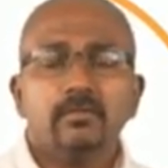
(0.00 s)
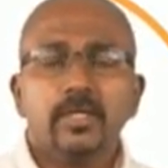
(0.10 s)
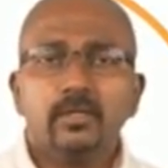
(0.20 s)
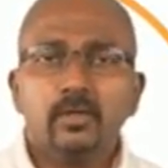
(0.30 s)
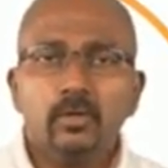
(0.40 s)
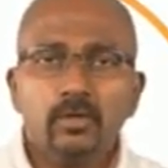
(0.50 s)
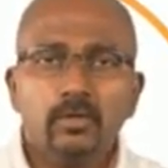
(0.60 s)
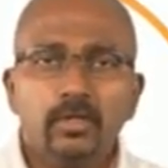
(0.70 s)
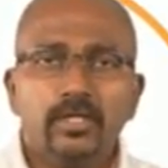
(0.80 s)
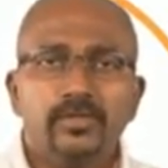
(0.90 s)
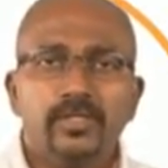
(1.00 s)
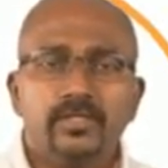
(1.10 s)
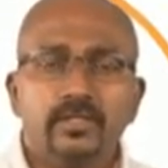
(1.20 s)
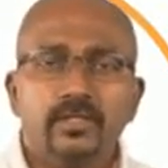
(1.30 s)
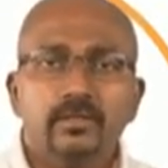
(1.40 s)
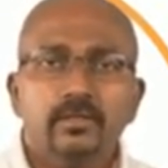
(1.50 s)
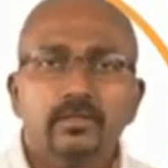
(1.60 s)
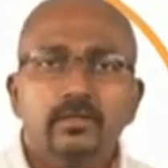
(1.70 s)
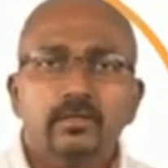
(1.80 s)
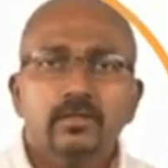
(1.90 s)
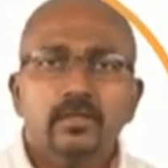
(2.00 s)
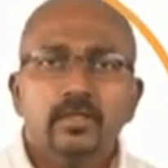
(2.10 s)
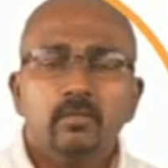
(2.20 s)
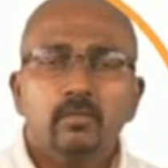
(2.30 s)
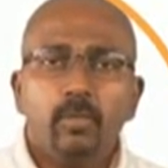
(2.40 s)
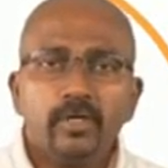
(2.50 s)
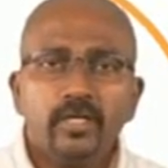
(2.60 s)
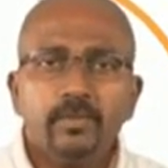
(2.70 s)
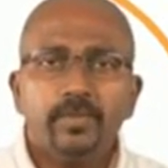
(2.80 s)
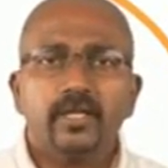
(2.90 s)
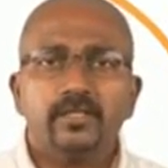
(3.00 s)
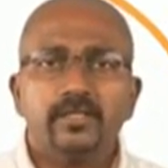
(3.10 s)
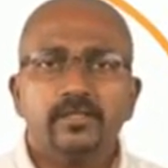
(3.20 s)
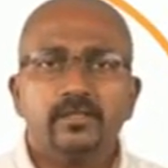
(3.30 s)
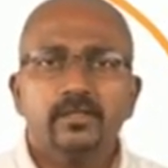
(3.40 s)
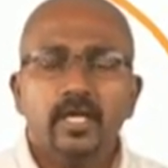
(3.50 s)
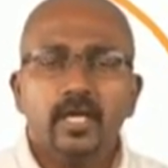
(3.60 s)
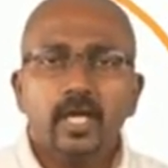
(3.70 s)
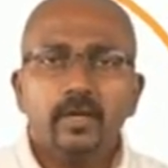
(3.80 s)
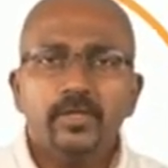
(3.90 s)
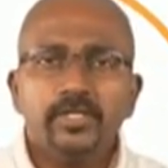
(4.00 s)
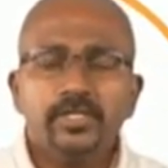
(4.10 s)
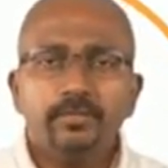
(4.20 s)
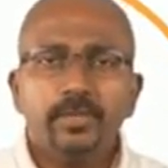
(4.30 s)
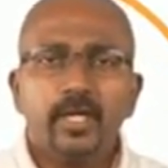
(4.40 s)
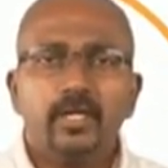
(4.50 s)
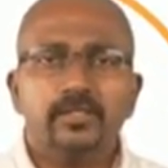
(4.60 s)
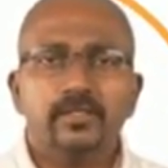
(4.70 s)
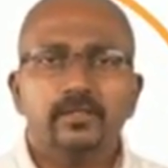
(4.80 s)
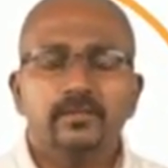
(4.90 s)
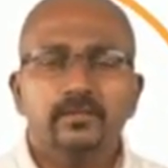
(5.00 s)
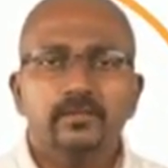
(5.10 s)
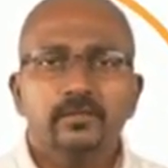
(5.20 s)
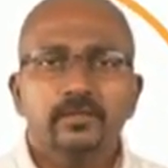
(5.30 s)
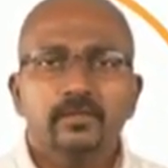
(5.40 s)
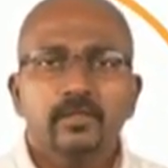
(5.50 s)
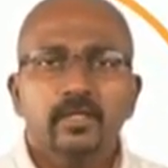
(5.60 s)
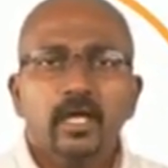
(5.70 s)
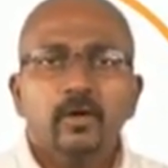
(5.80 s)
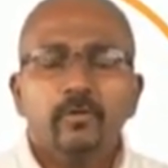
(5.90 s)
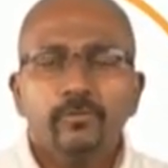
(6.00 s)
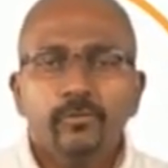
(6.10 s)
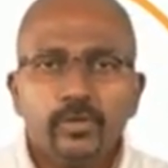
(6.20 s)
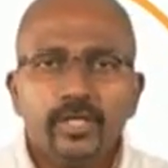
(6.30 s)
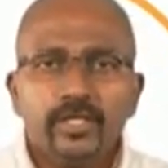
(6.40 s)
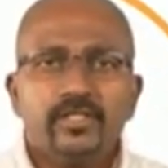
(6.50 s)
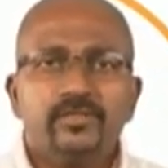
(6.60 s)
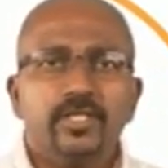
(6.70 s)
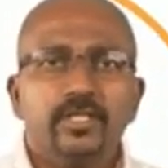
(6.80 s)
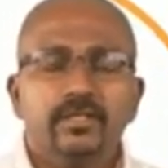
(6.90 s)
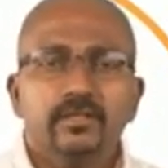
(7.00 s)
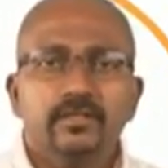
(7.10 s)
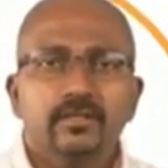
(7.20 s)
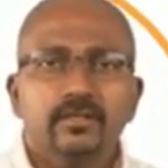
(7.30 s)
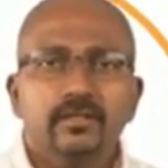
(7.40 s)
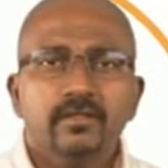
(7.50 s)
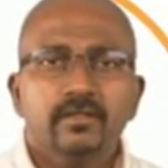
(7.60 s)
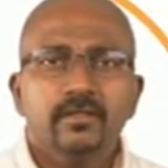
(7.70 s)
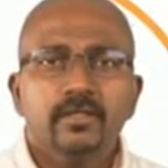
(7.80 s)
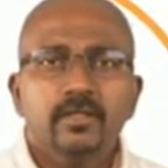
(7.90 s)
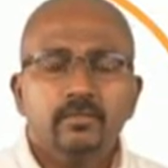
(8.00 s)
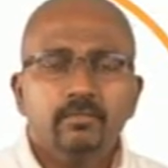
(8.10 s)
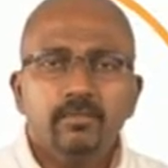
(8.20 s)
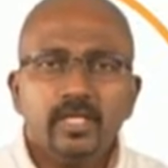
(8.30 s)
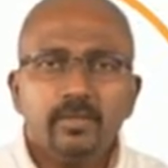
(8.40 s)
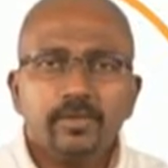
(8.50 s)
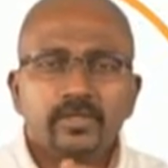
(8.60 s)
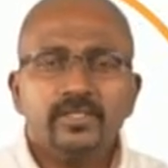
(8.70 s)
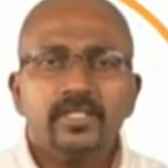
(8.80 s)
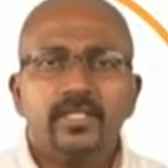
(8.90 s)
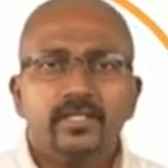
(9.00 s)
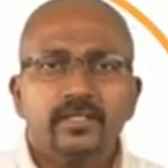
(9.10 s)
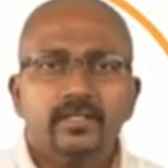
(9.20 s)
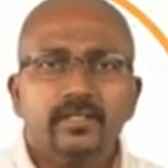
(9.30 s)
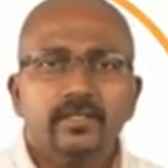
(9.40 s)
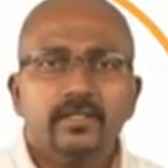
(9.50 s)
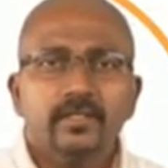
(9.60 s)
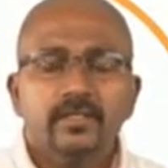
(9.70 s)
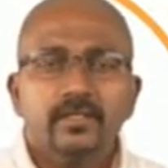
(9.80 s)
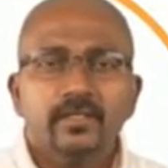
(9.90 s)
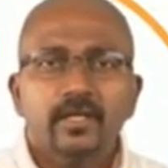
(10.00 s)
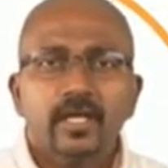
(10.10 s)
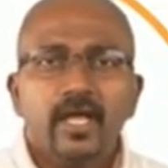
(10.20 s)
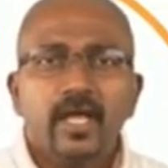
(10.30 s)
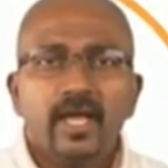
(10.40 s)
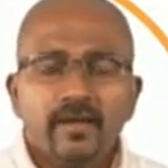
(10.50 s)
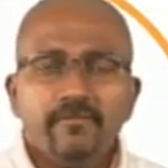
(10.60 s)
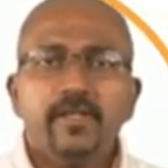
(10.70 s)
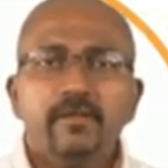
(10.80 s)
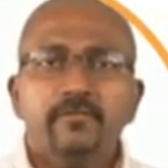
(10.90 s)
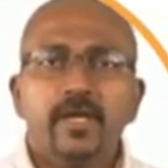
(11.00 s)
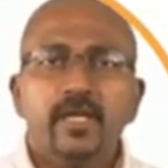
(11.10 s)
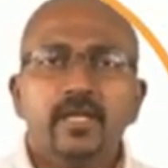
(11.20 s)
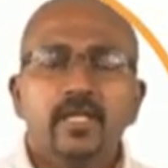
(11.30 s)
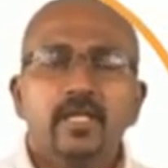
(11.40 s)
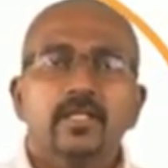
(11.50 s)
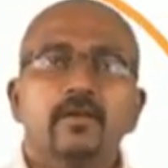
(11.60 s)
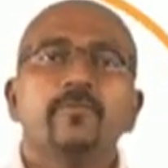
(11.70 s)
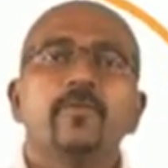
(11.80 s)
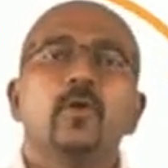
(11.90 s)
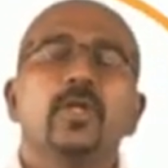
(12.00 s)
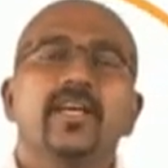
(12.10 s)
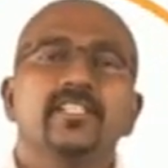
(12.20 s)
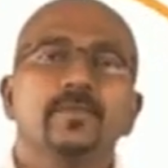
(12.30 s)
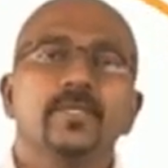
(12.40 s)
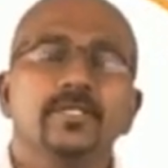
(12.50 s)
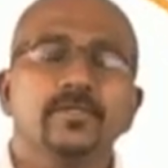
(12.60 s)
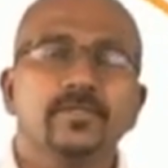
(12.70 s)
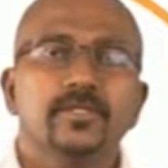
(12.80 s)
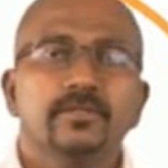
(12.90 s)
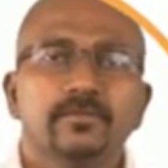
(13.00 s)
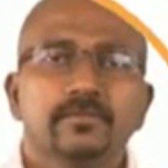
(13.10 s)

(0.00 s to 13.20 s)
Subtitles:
but Coca-Cola uses it, bottling plants, ammunition plants, food industry, milk processing, everywhere there are flow lines being used.